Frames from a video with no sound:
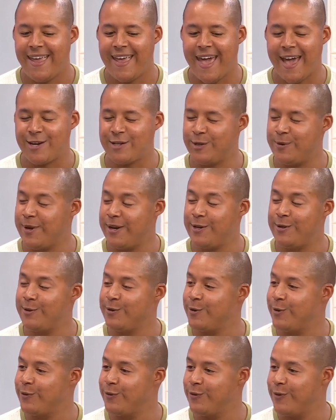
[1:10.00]
actually ran into
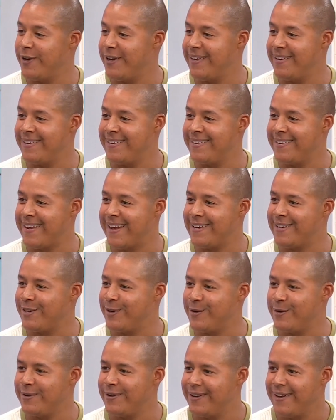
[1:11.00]
an old friend and got to
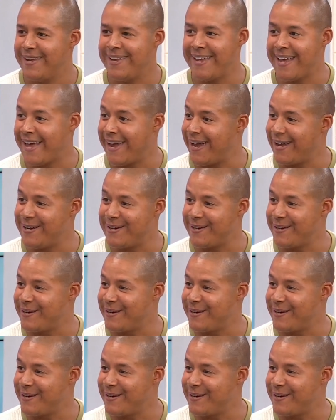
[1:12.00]
really? Go, yeah, I got to